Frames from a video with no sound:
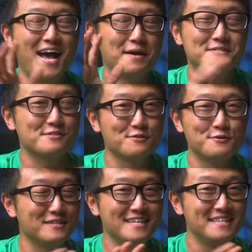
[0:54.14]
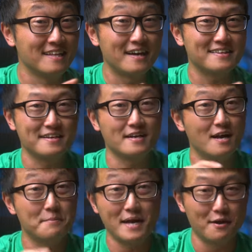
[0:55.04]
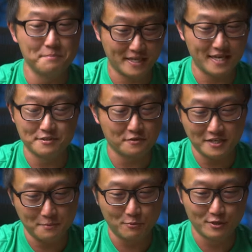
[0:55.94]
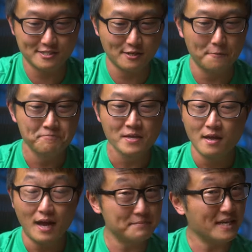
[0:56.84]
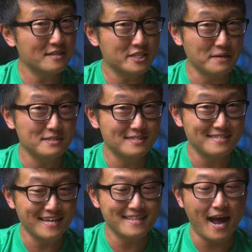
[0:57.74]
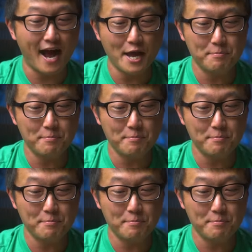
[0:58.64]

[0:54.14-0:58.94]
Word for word: absolutely nothing about mechanical keyboards, so I'm not ashamed to say that I